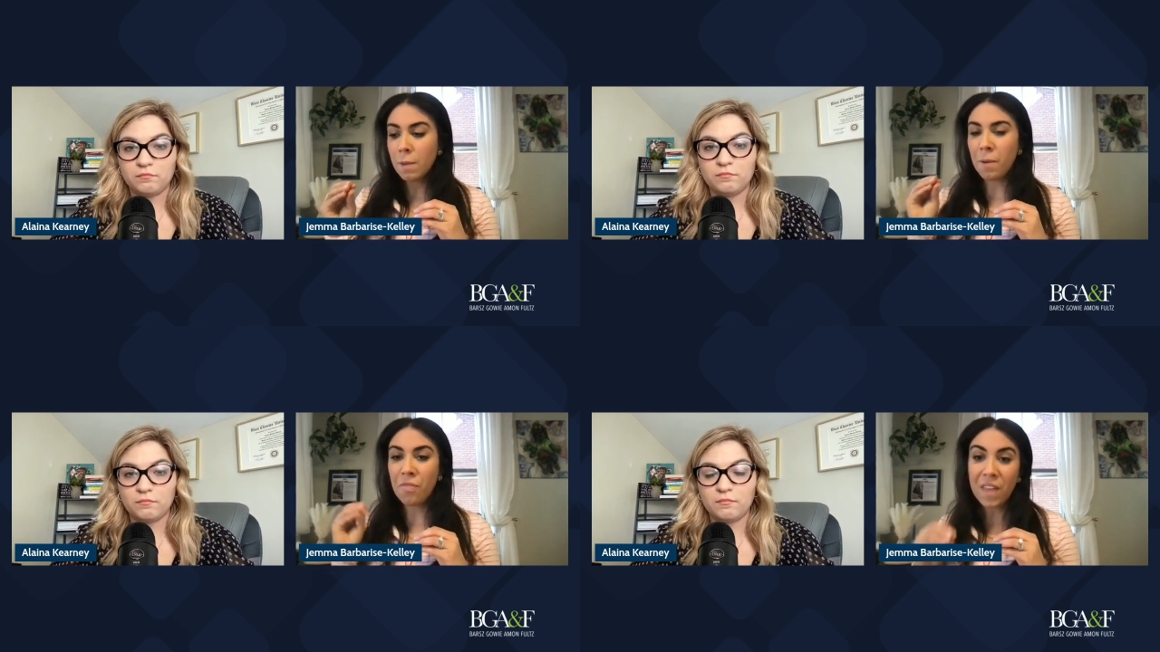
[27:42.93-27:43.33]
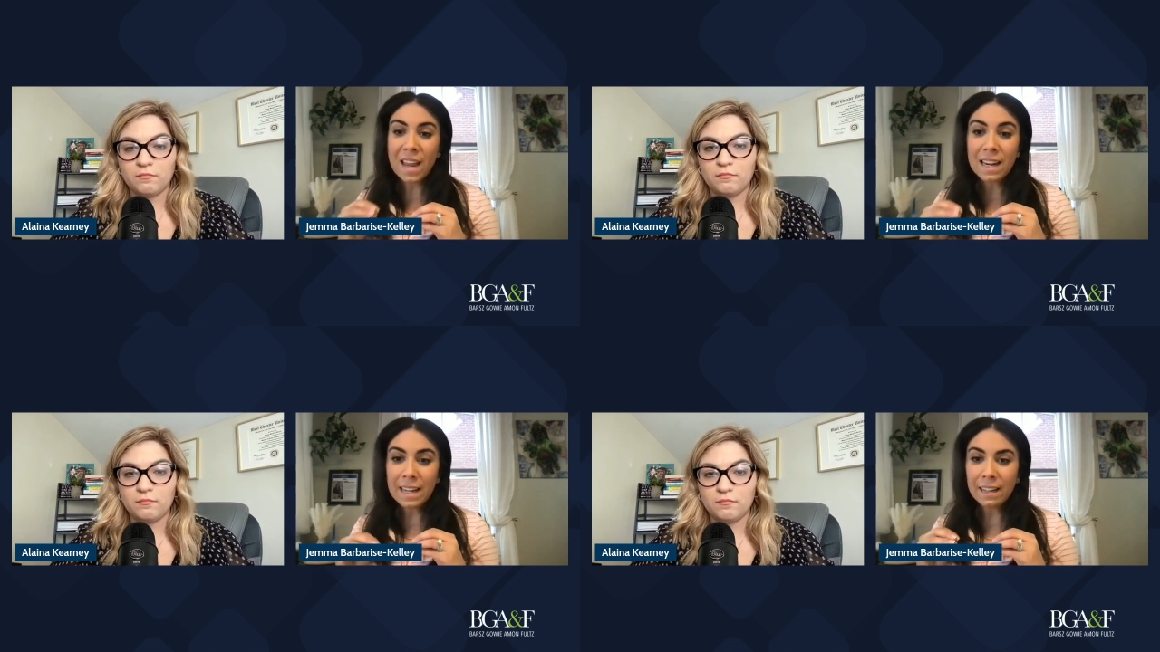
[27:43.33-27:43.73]
Speaker 1: but
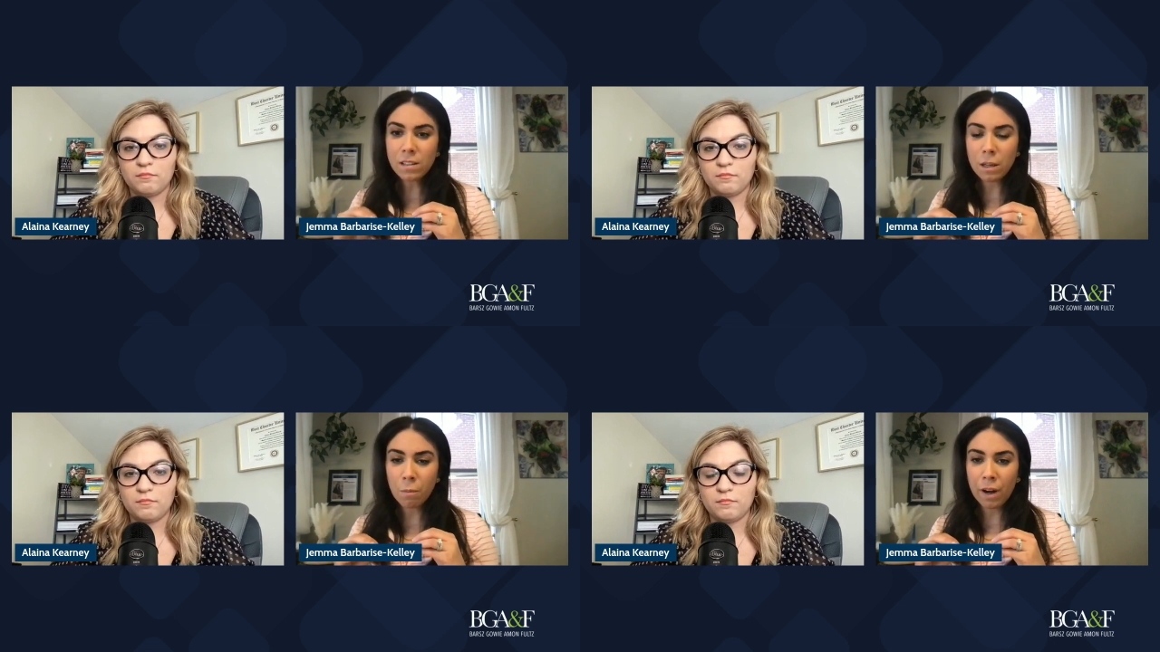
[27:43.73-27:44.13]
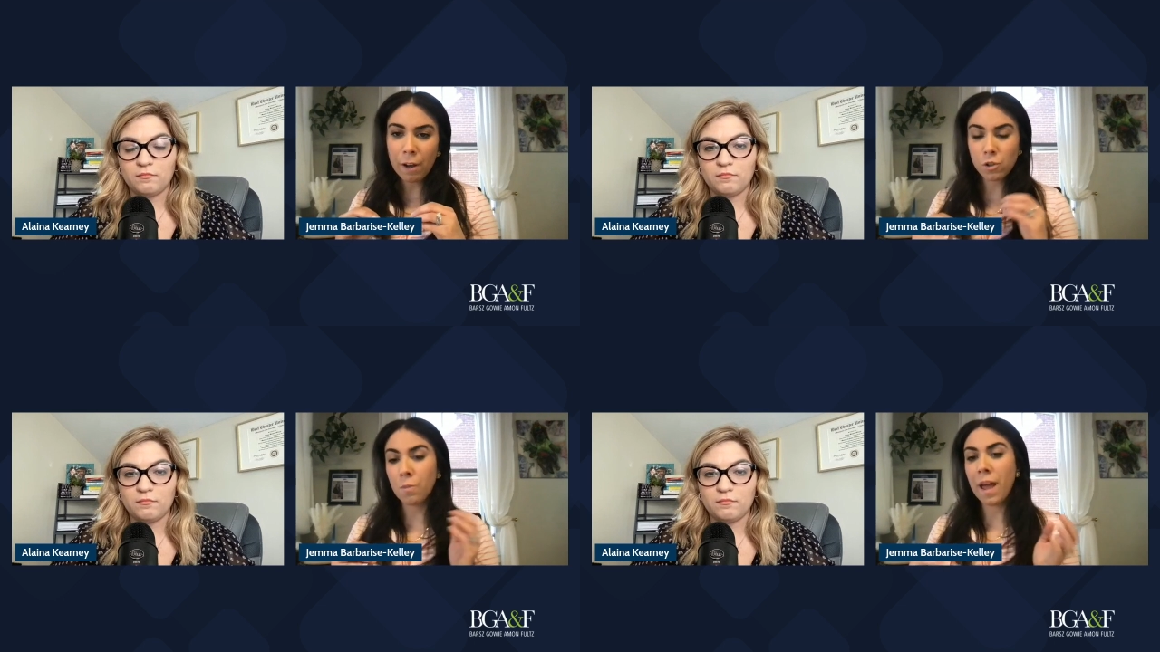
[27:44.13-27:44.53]
they need someone
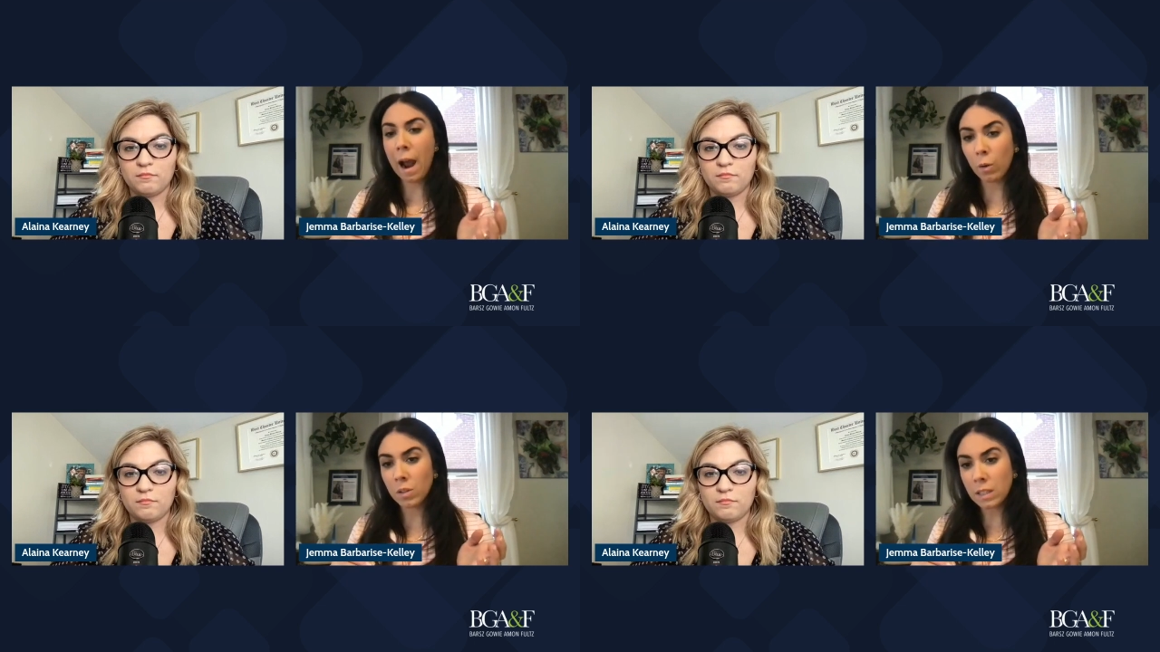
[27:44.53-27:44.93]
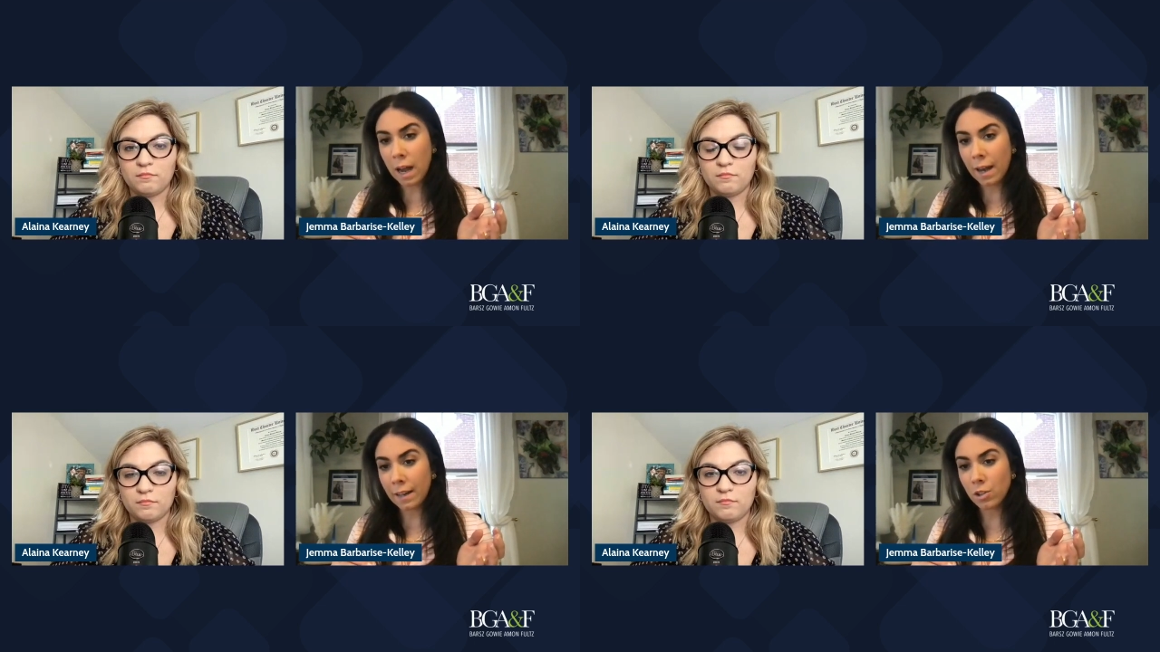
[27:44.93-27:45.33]
else from the
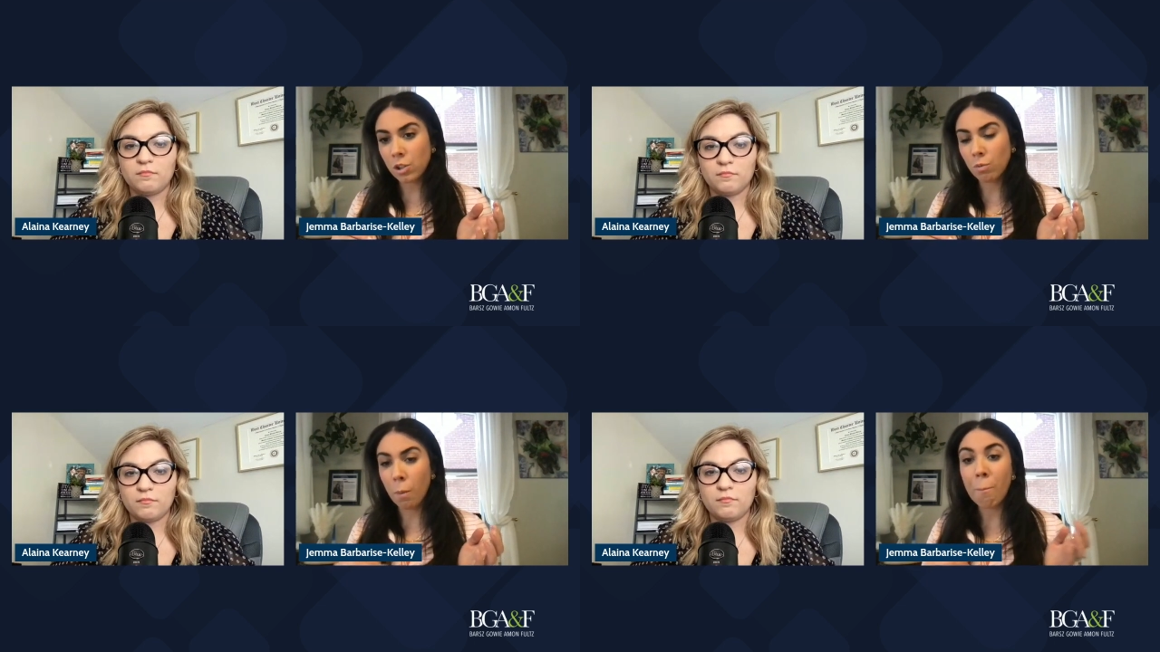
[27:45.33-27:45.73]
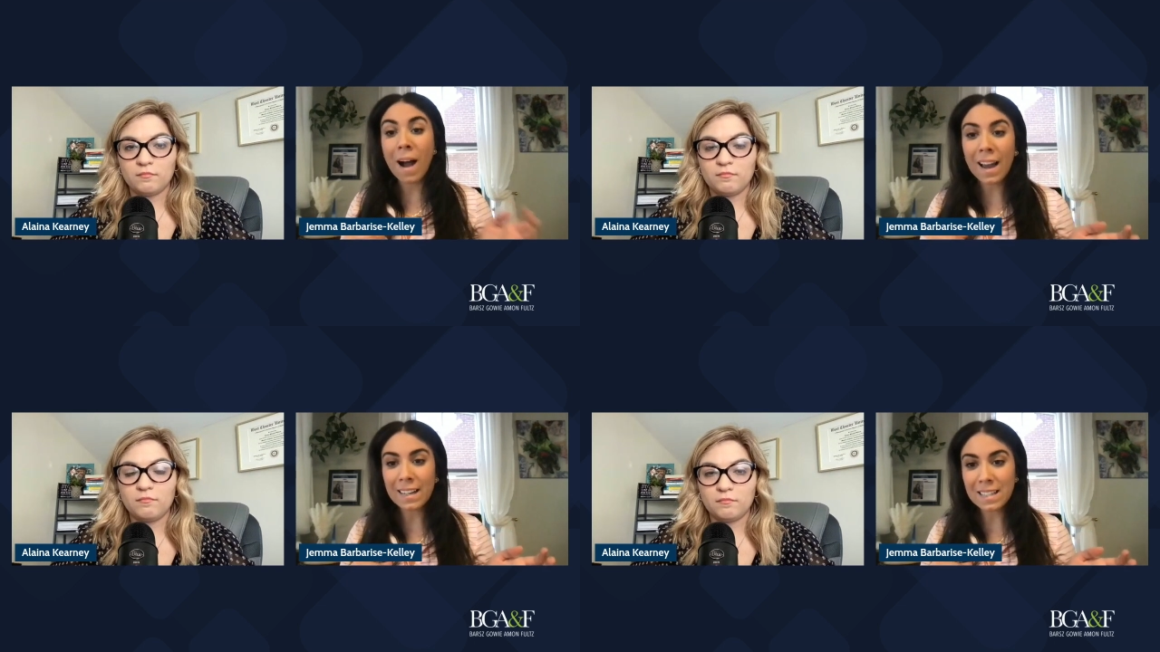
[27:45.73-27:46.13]
outside to
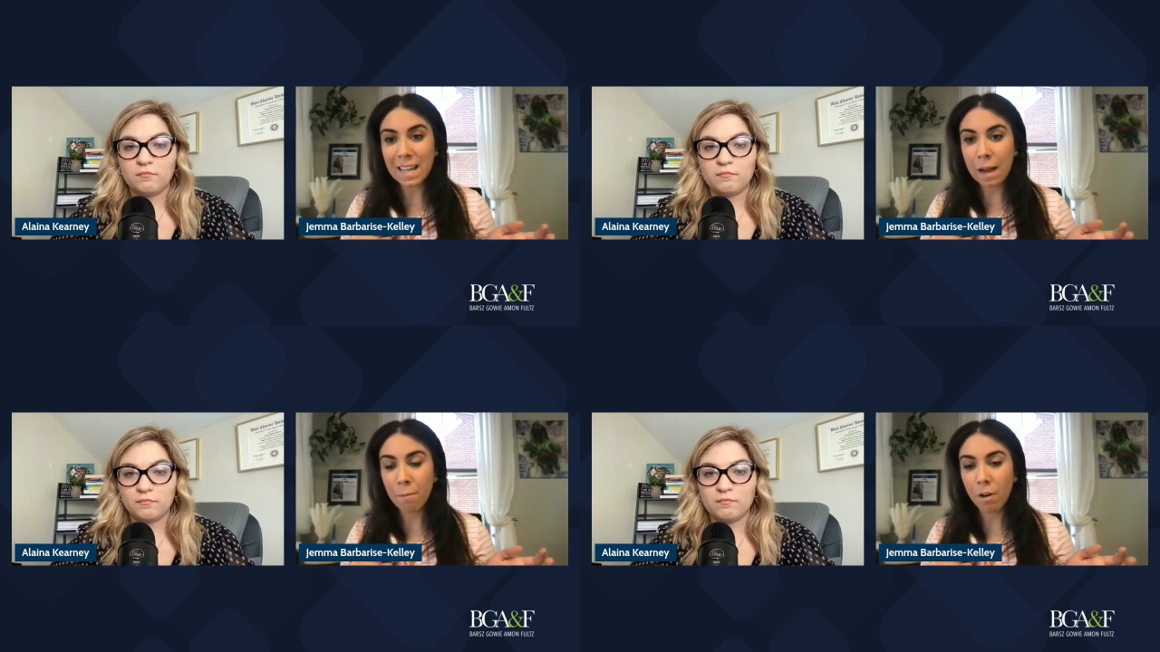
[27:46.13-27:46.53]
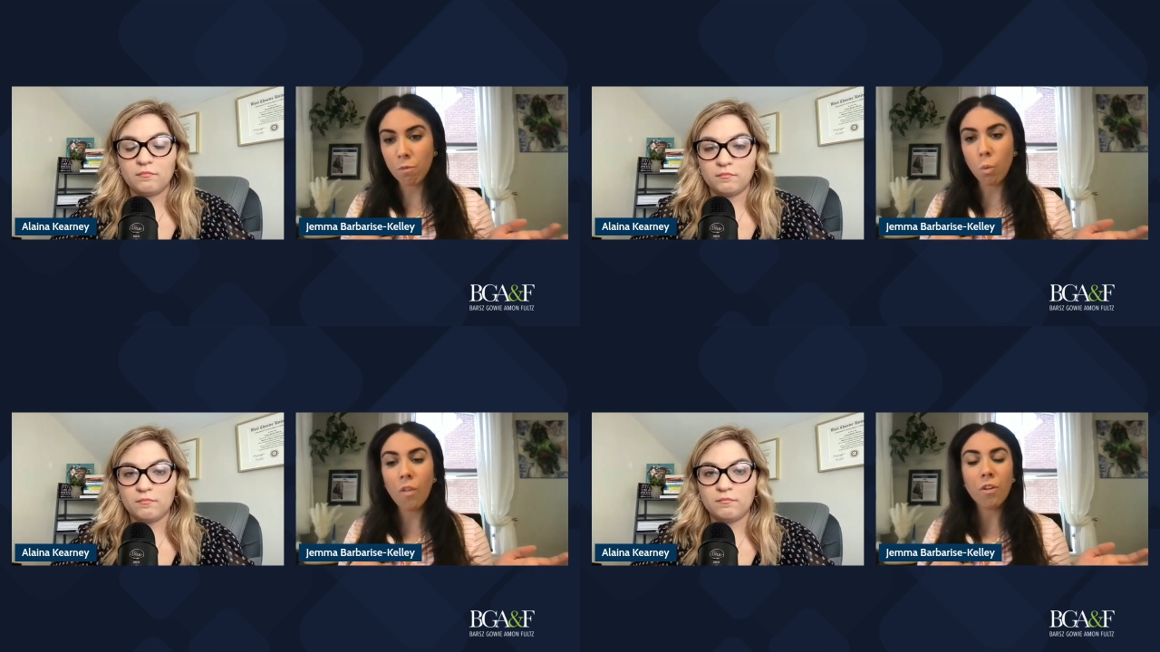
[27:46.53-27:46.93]
remind them of
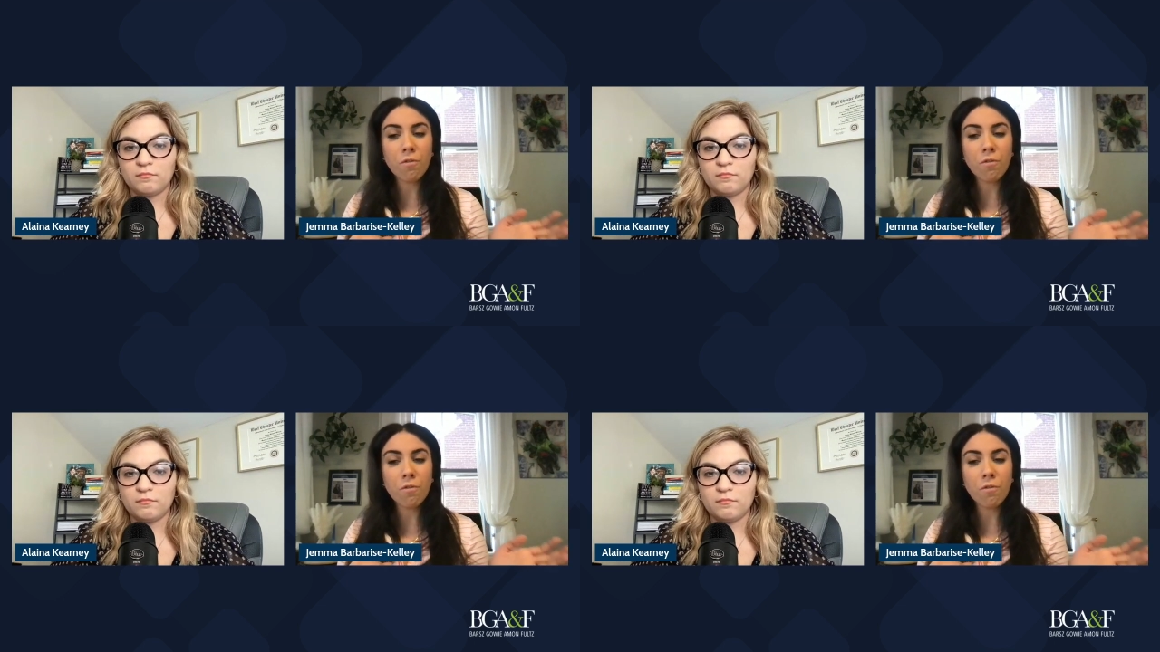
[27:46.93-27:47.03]
what the